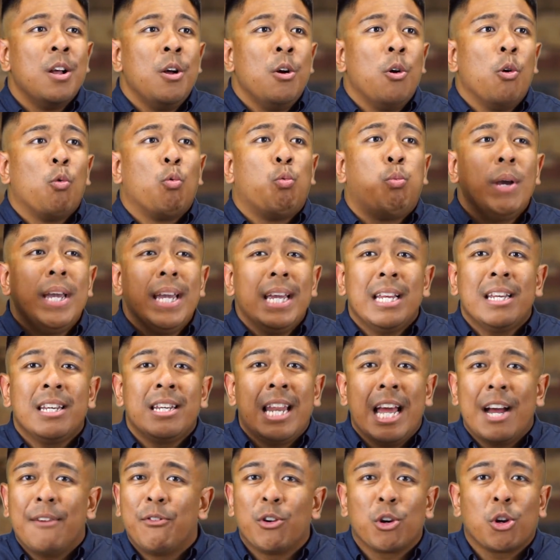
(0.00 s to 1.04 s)
we
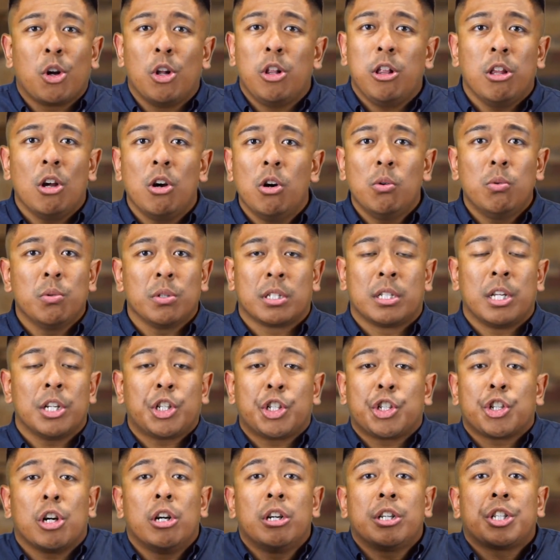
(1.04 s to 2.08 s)
never closed. The
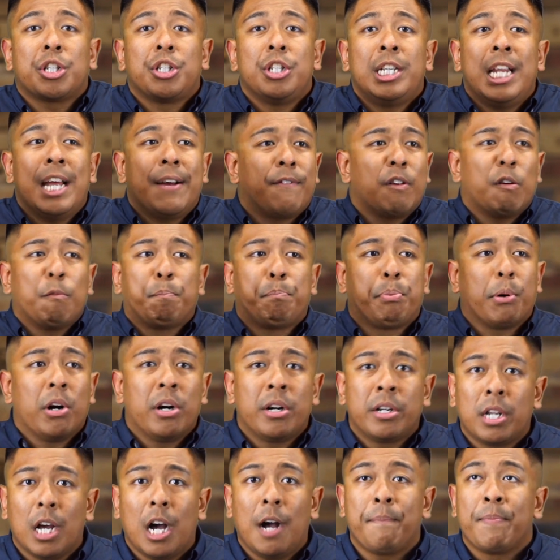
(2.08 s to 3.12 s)
church never
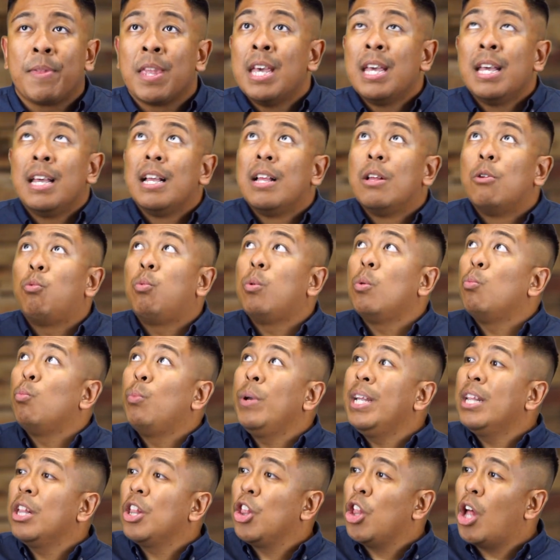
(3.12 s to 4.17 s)
burned up
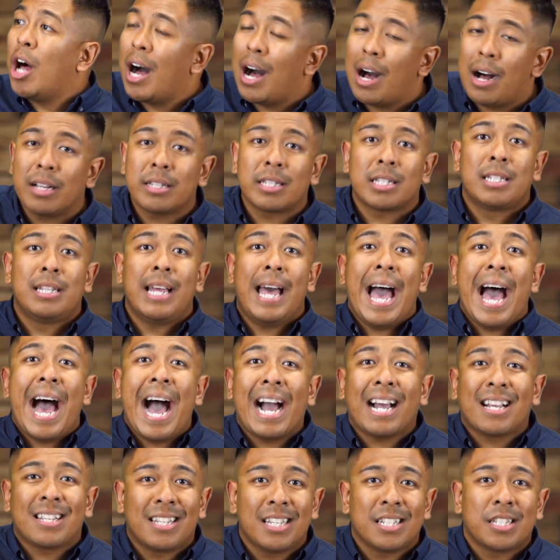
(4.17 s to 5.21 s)
we lost the
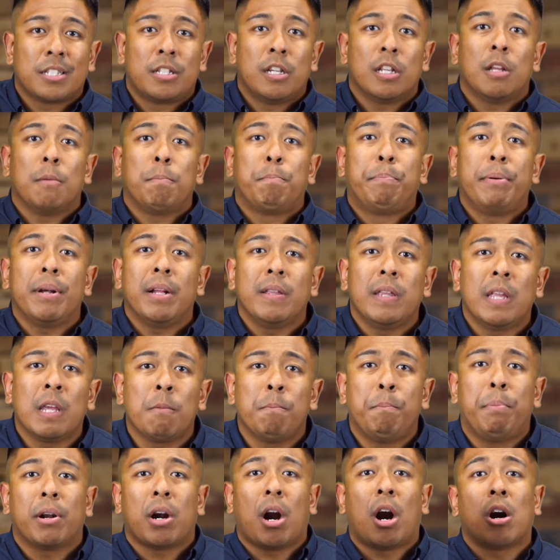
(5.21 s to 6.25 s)
access to the building,
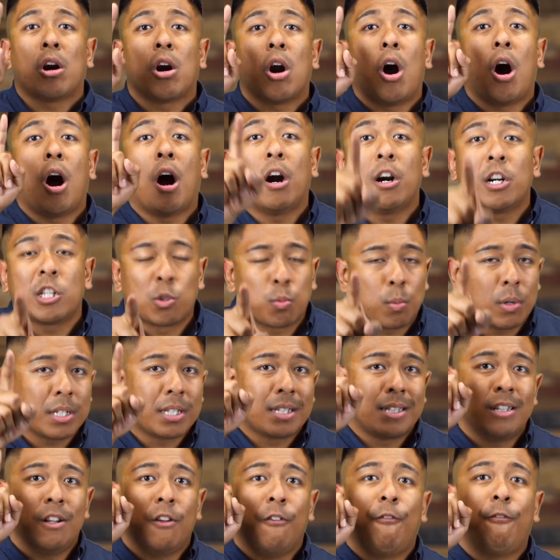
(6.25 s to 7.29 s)
but our hearts were
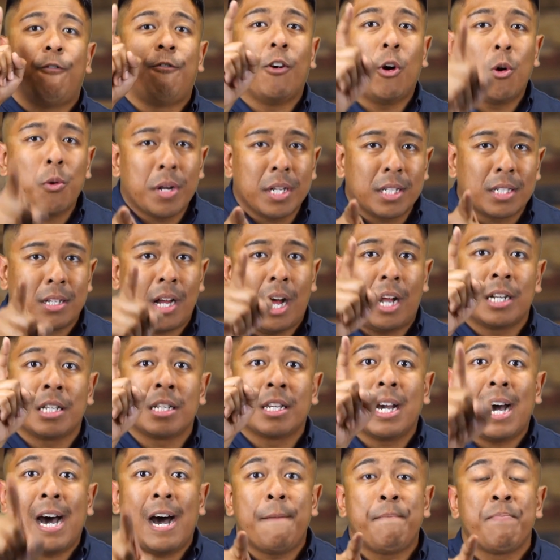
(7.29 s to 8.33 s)
still focused on
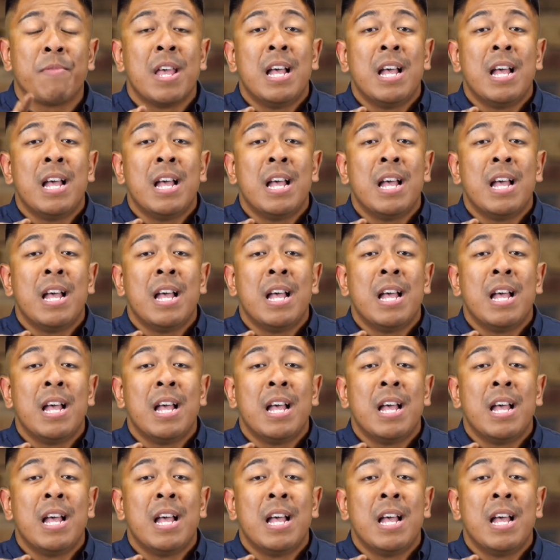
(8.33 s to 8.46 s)
God.